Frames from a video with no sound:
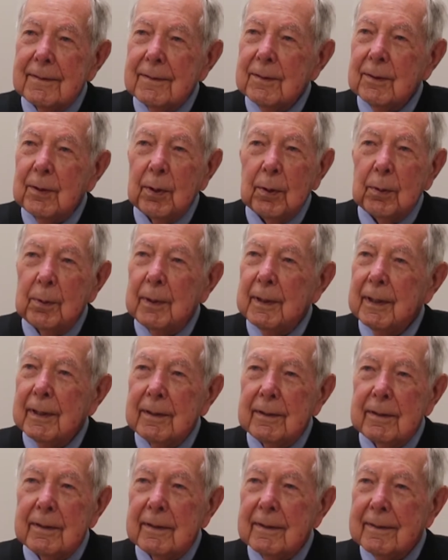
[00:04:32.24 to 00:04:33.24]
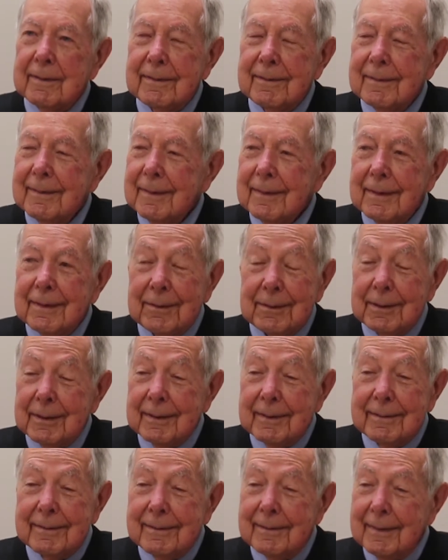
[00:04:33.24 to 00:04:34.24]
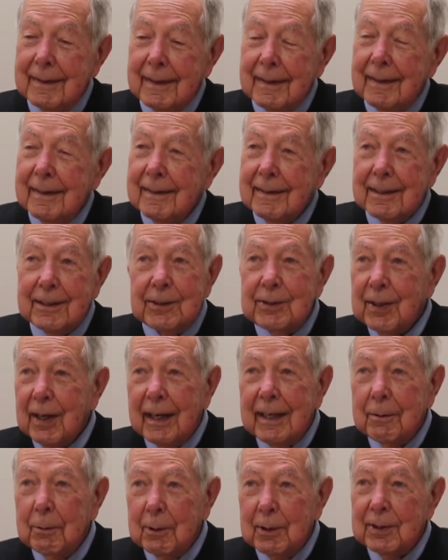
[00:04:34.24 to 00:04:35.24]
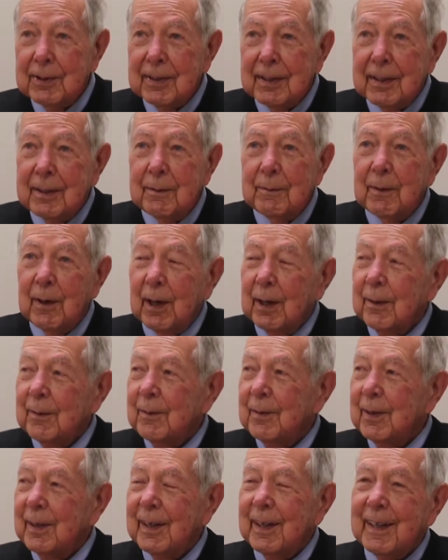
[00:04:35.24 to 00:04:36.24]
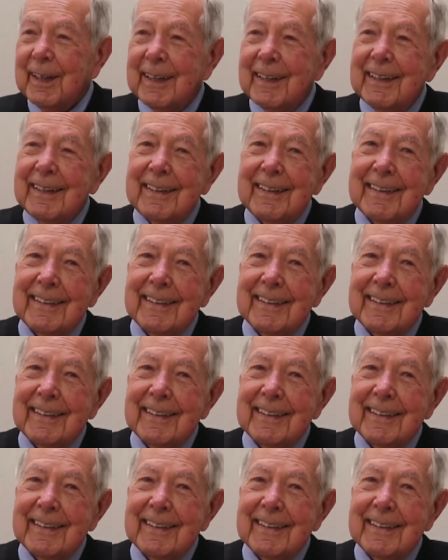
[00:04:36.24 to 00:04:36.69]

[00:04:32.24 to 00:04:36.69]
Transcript: No, we didn't. of that? I- At least I wasn't involved in any.